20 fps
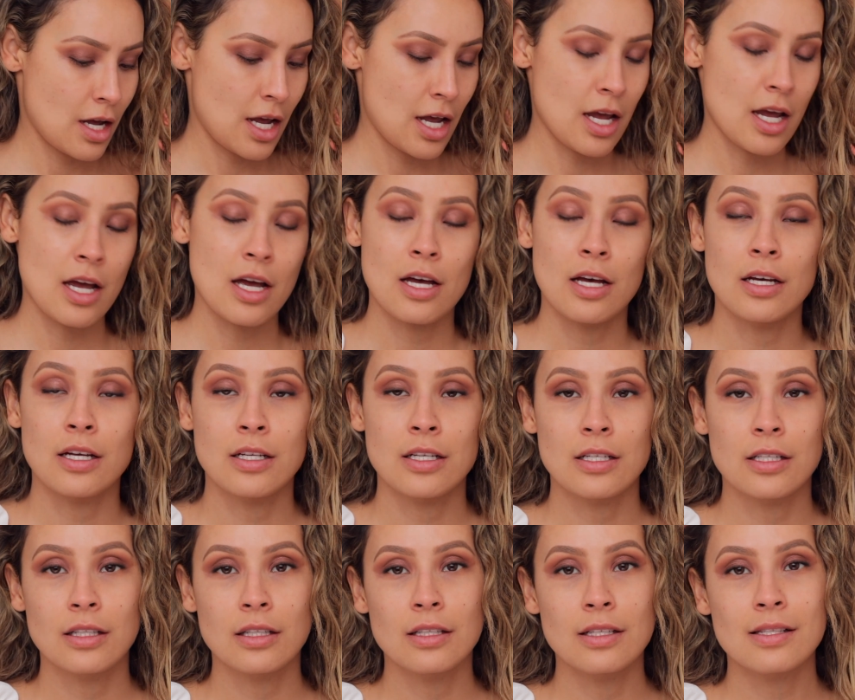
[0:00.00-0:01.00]

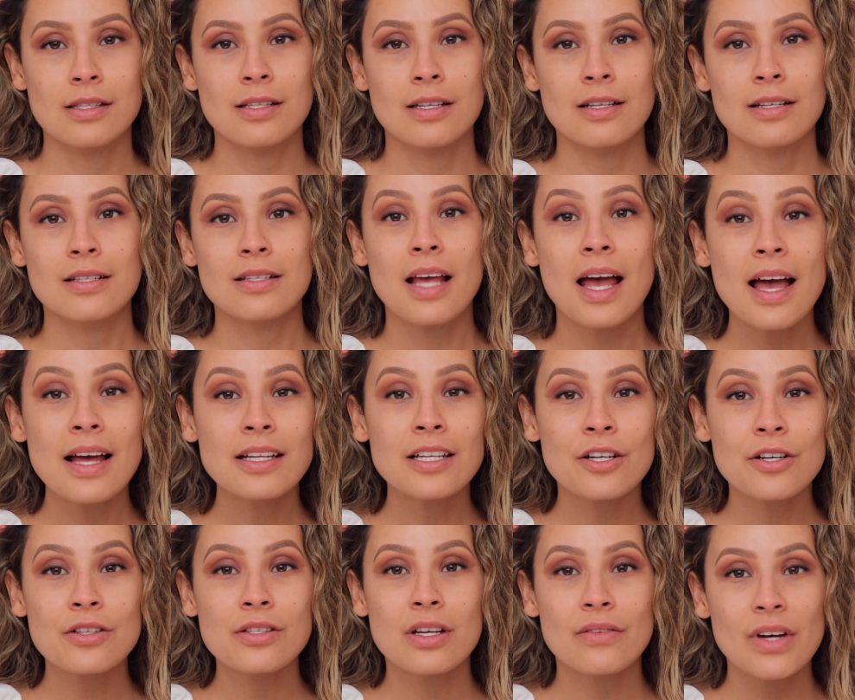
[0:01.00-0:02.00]
And listen, 10
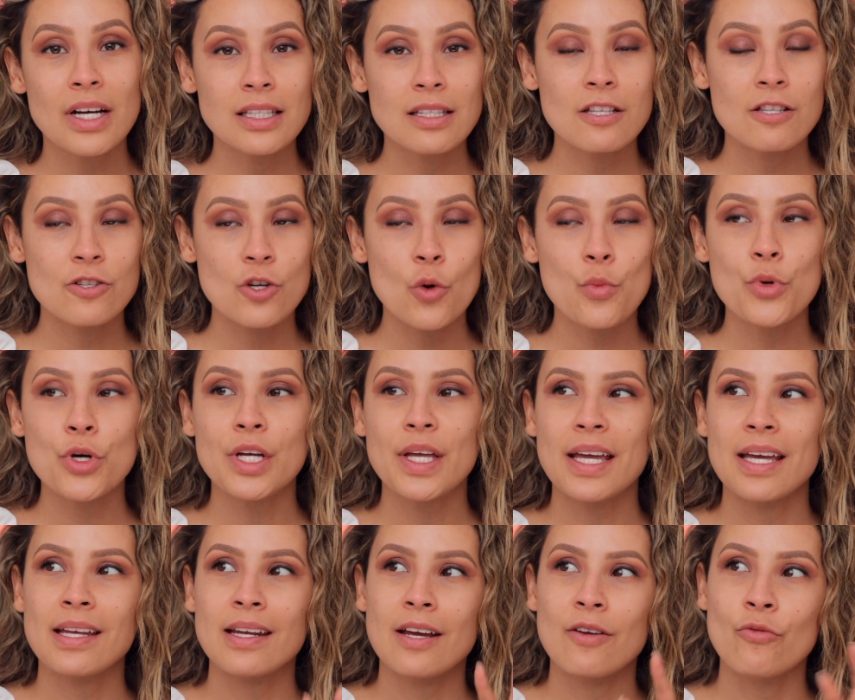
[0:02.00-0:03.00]
years I've had this notebook
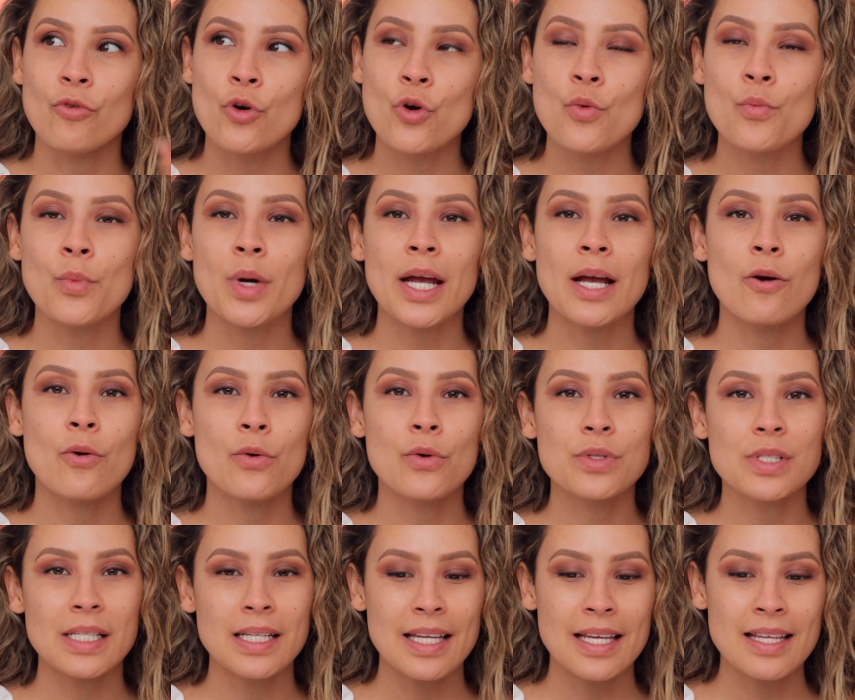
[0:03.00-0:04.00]
and I wrote my
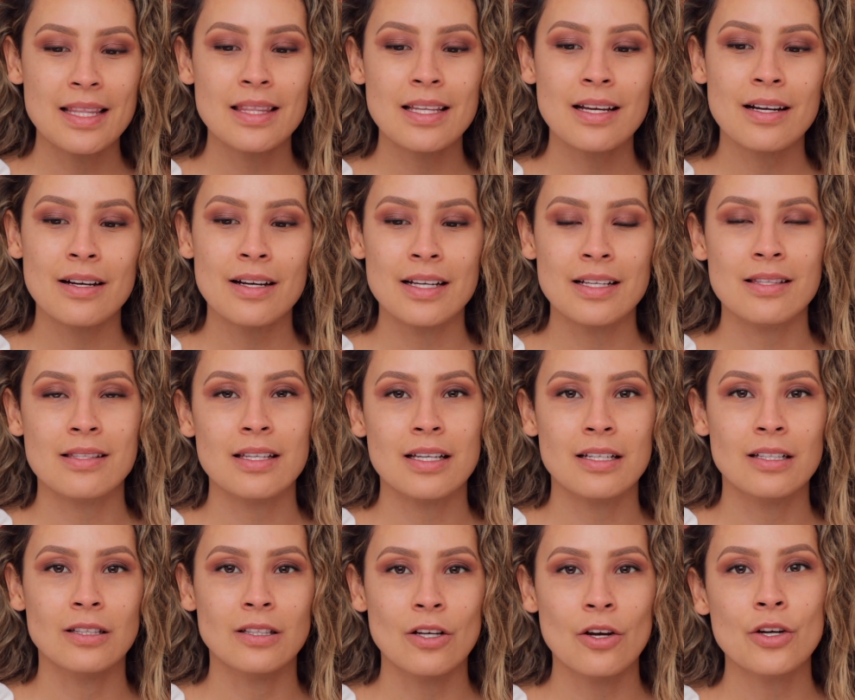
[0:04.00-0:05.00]
goals and in there it
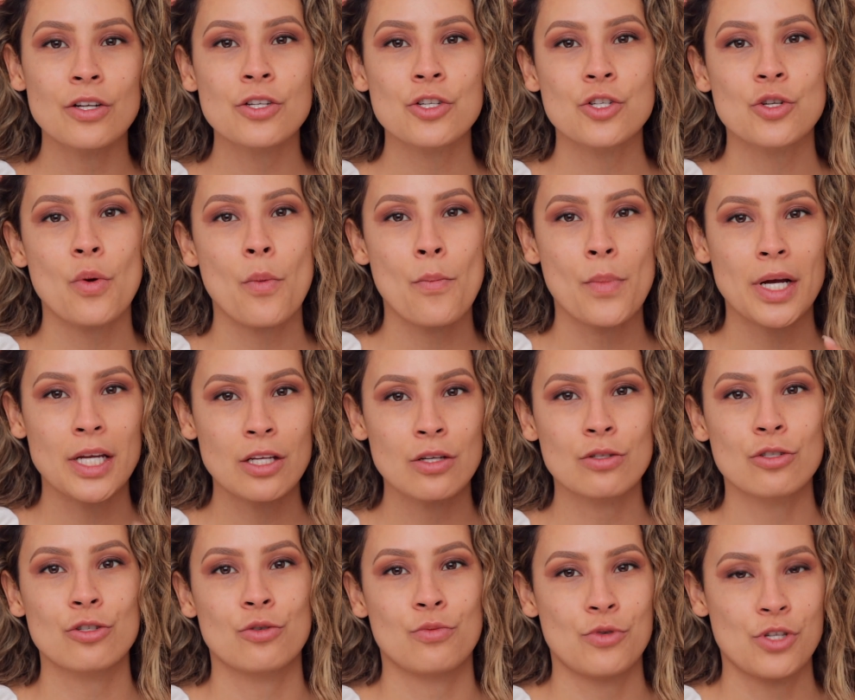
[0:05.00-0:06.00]
said launch my
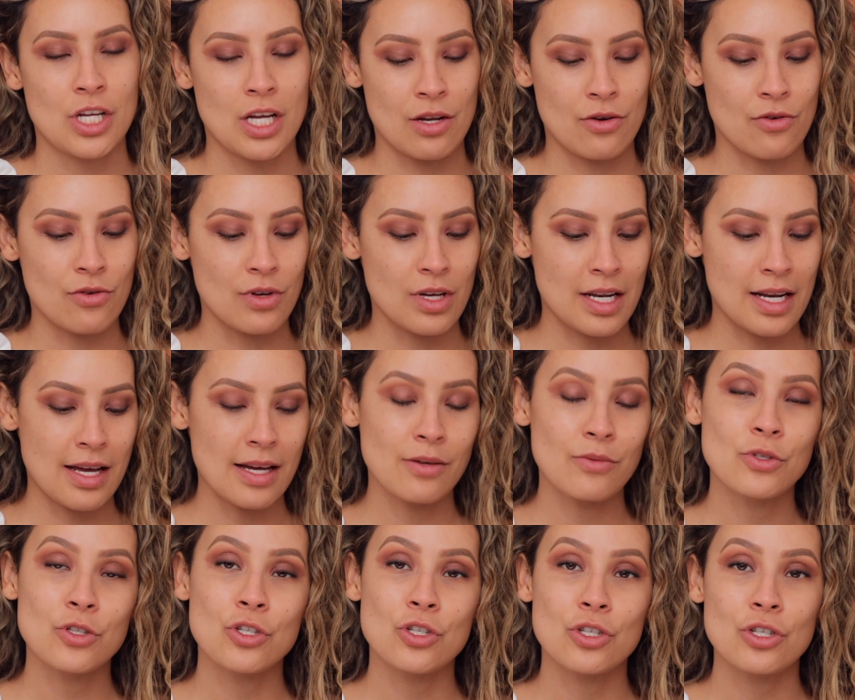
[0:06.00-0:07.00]
YouTube channel and I
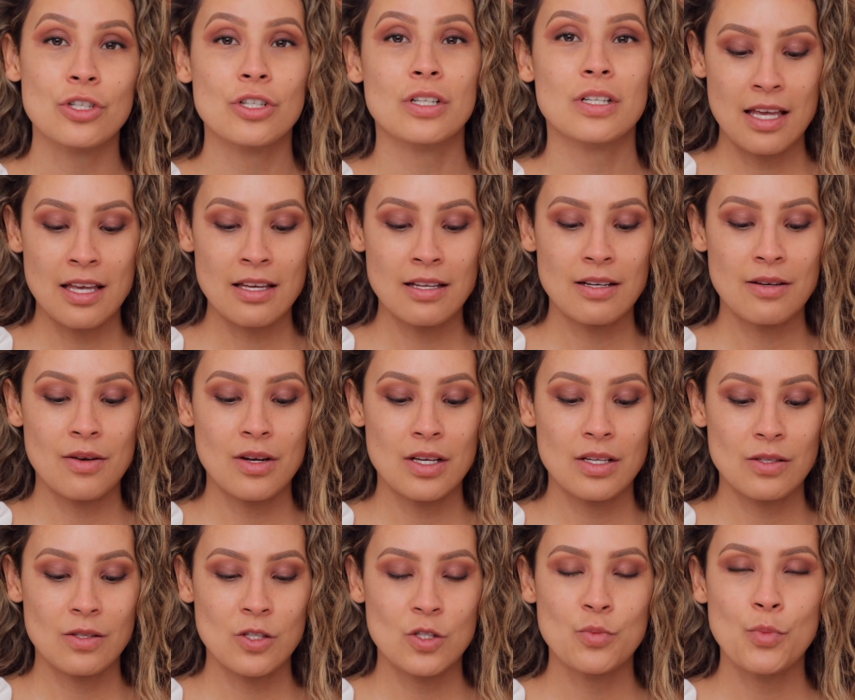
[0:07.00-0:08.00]
was shook. It
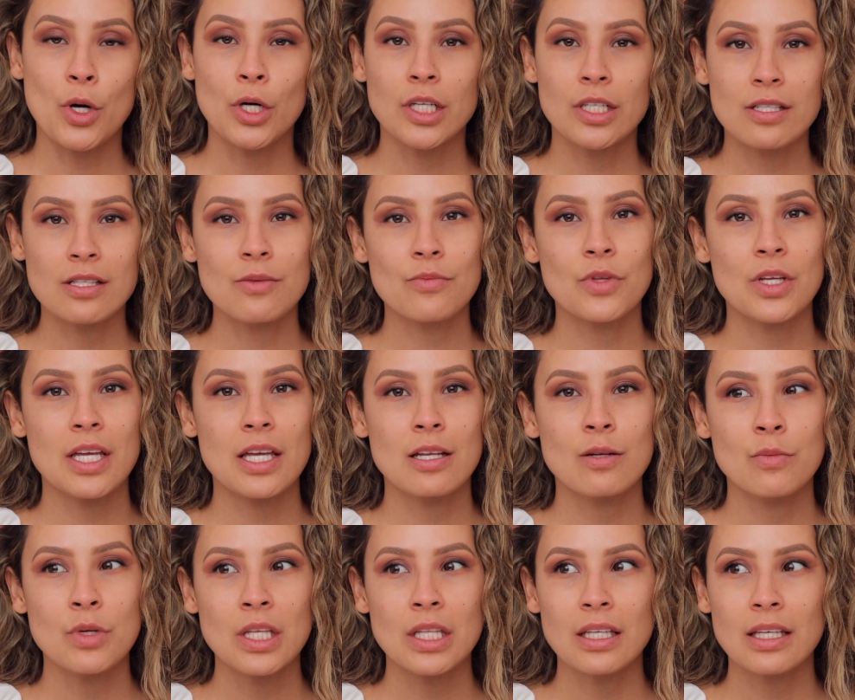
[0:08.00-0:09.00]
sparked something
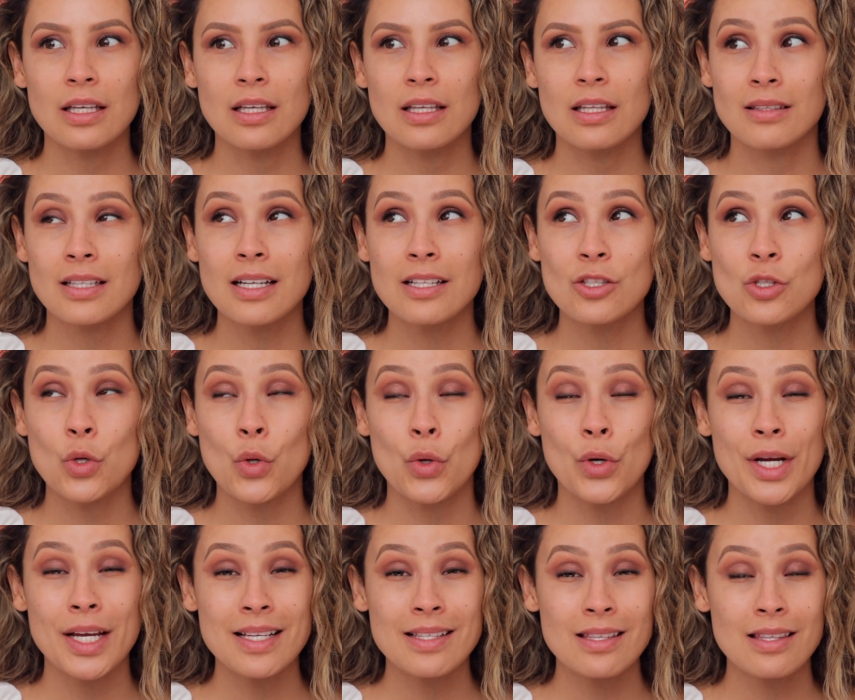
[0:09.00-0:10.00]
in me. Like, that's
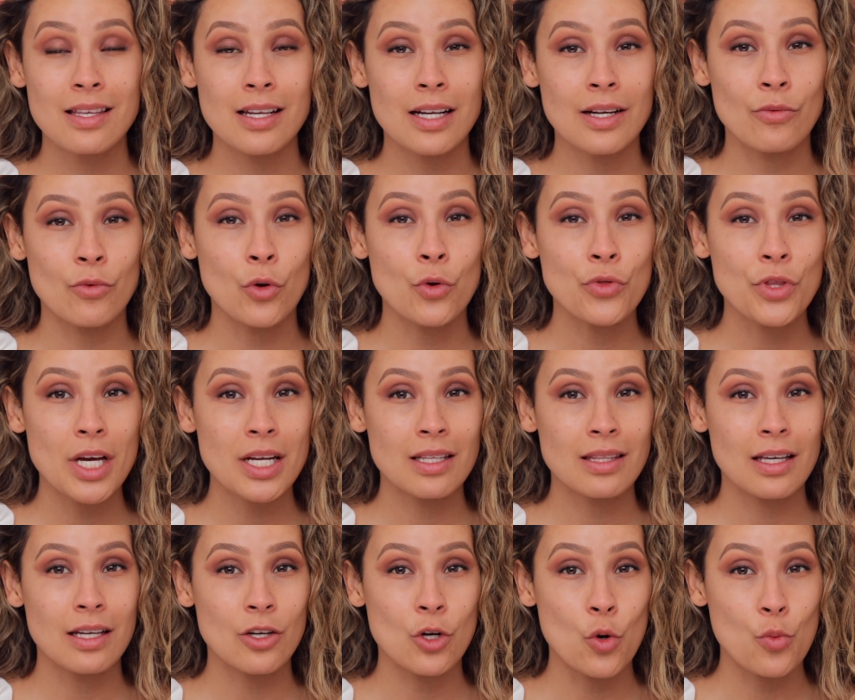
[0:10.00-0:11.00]
crazy that I wrote that in
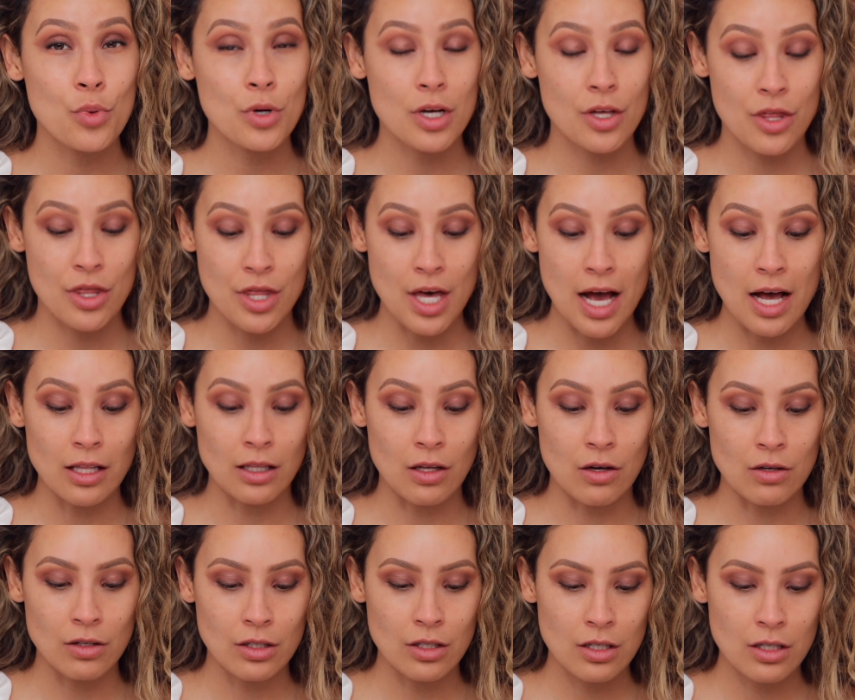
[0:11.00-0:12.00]
that notebook that
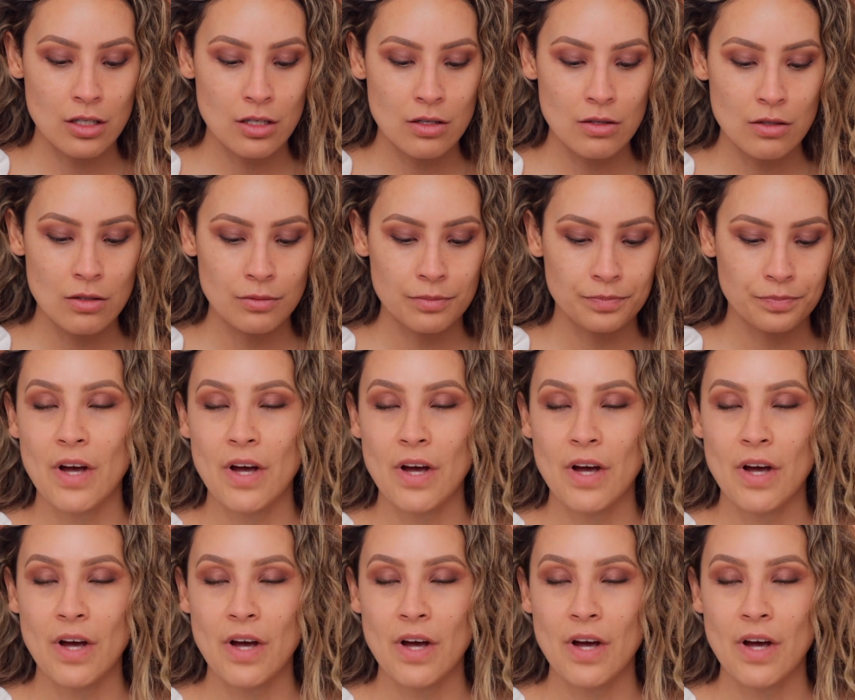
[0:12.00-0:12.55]
long ago.